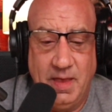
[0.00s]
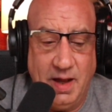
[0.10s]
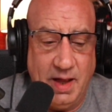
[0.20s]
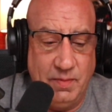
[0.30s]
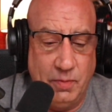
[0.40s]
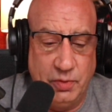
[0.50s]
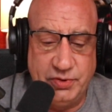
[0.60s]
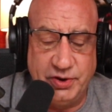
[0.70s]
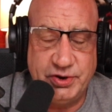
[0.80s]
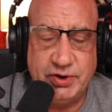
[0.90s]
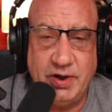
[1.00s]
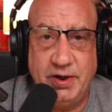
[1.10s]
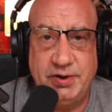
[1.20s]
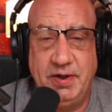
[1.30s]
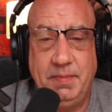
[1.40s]
are the most
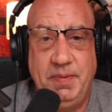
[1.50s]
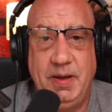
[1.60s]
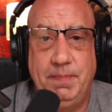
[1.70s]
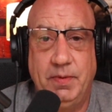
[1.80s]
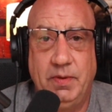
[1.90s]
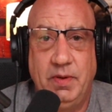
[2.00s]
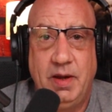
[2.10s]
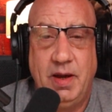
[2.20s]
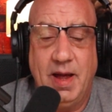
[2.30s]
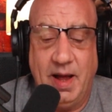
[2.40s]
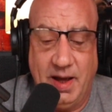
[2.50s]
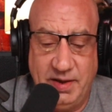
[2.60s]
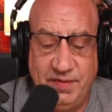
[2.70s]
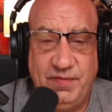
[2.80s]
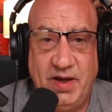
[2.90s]
disgusting people on
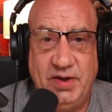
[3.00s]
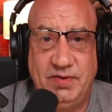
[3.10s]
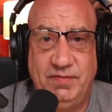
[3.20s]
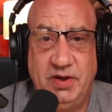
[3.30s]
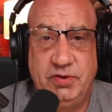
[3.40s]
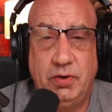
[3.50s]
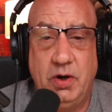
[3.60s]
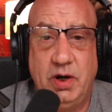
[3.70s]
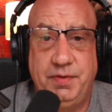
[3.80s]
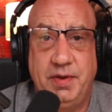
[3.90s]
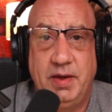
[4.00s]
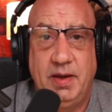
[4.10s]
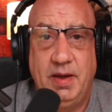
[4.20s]
the face of this earth.